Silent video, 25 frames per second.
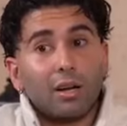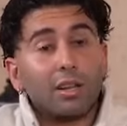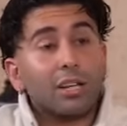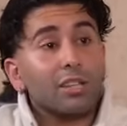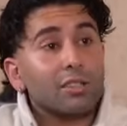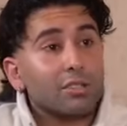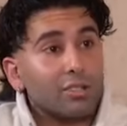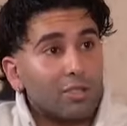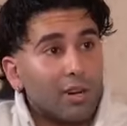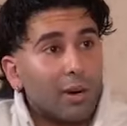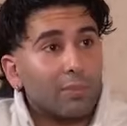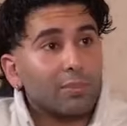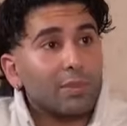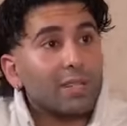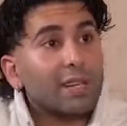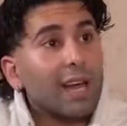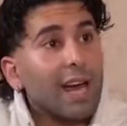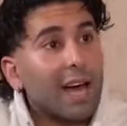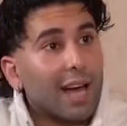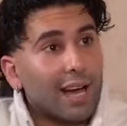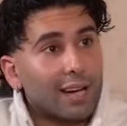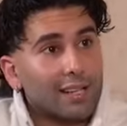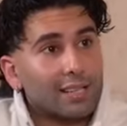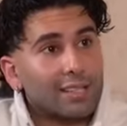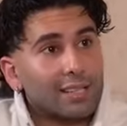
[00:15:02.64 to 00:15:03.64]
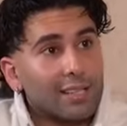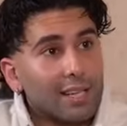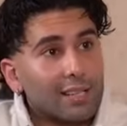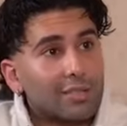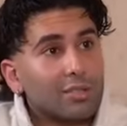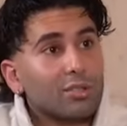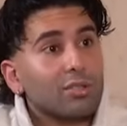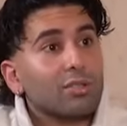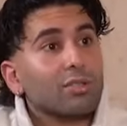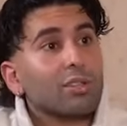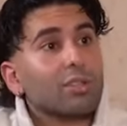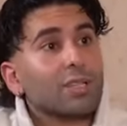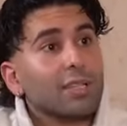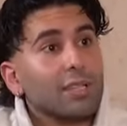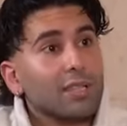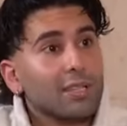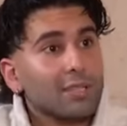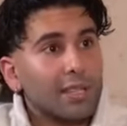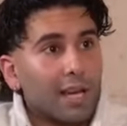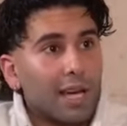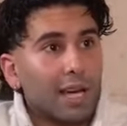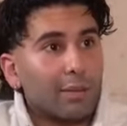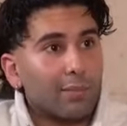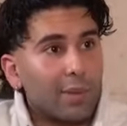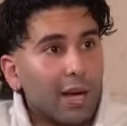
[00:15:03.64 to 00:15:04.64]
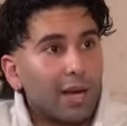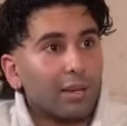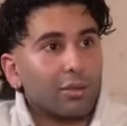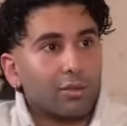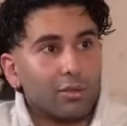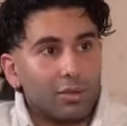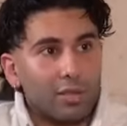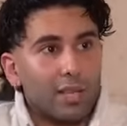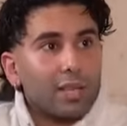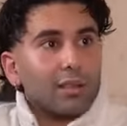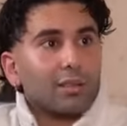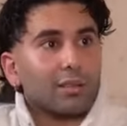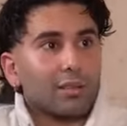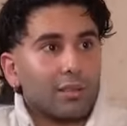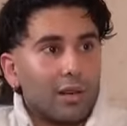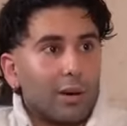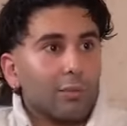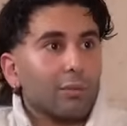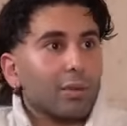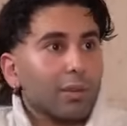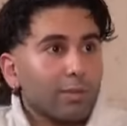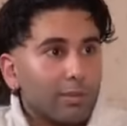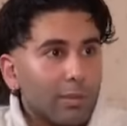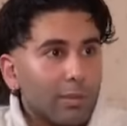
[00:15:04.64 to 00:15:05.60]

uninterrupted access to the things I'm at because I come